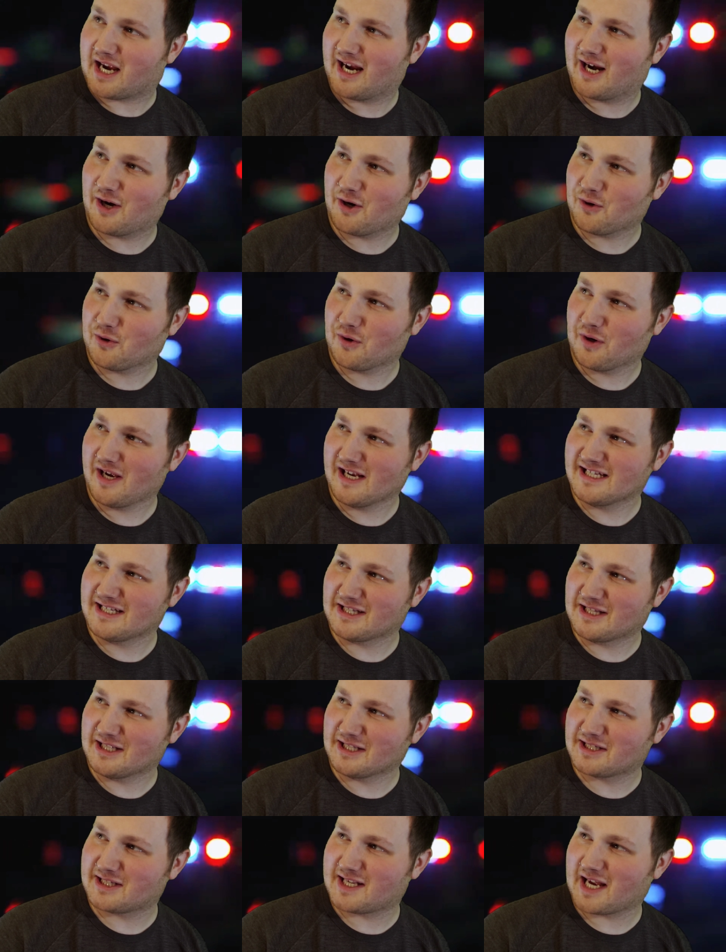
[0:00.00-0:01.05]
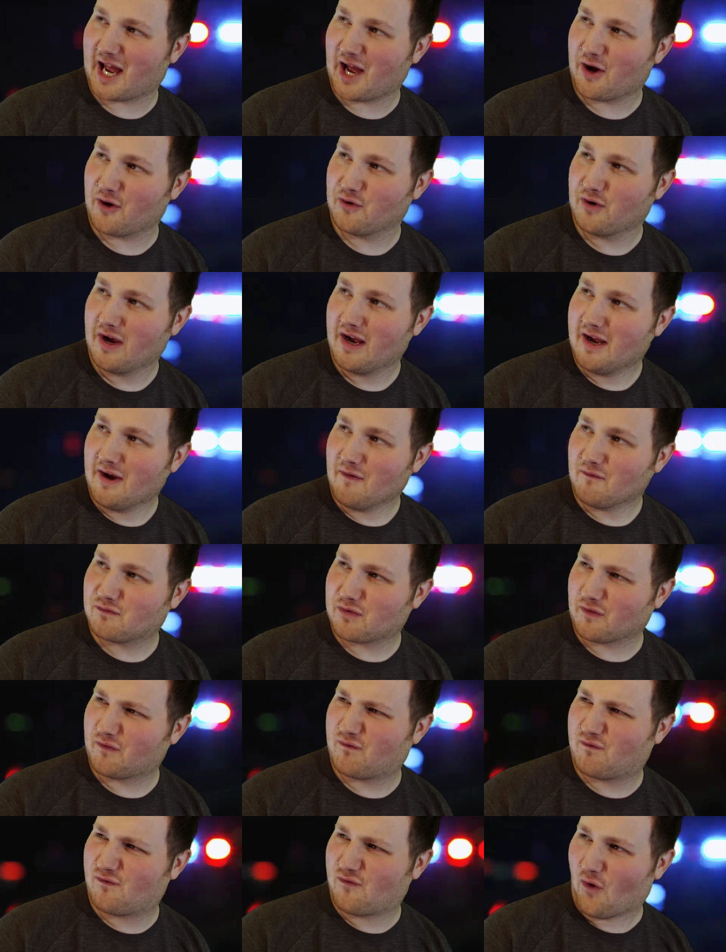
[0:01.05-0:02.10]
terrorized this town
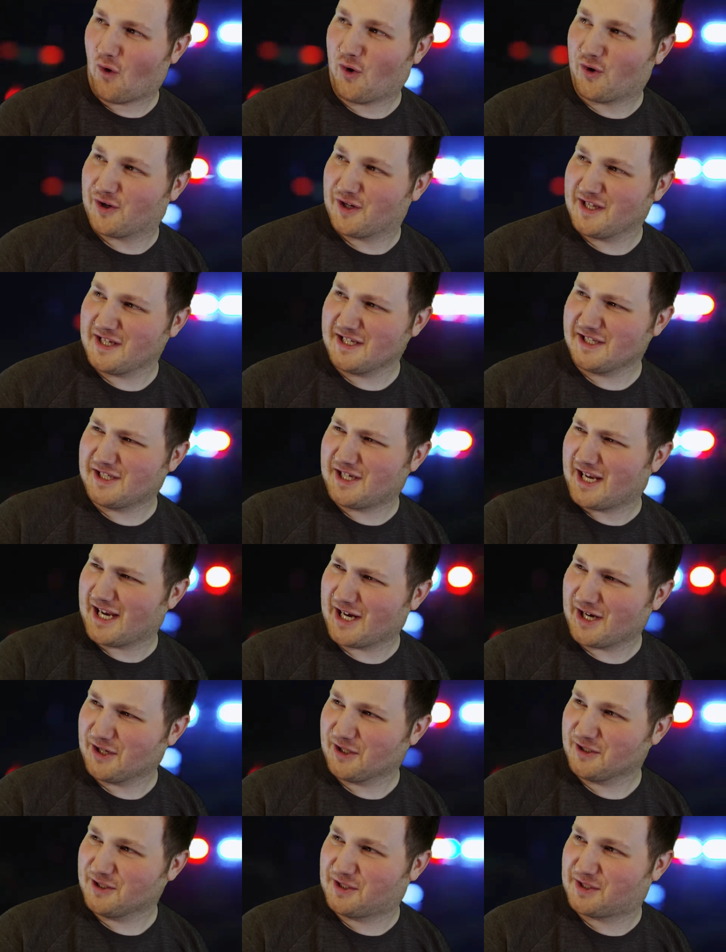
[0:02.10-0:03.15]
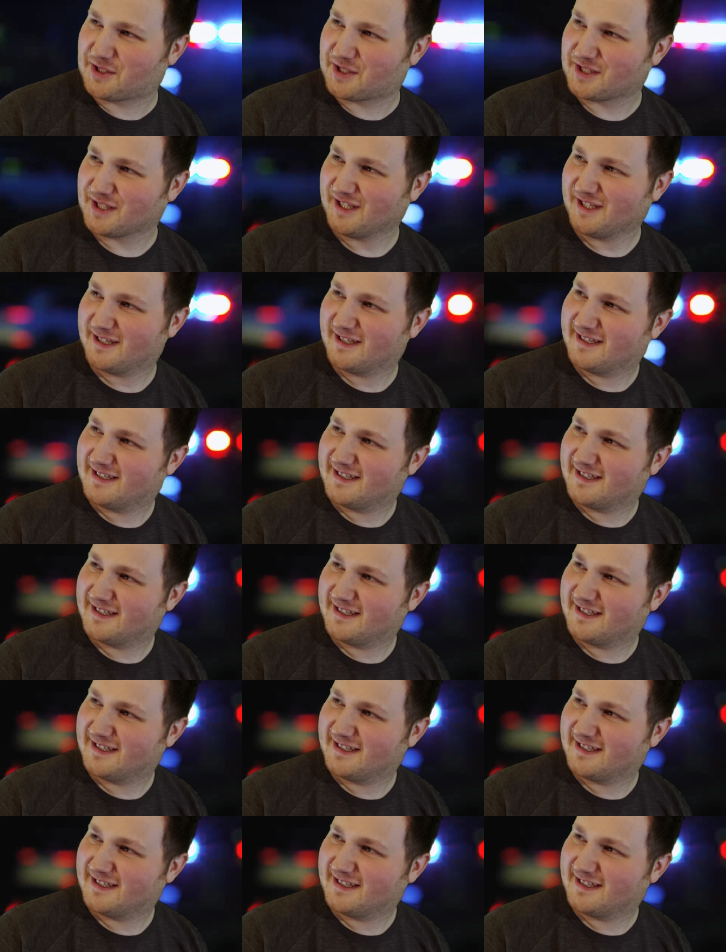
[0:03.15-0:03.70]
for 40 years.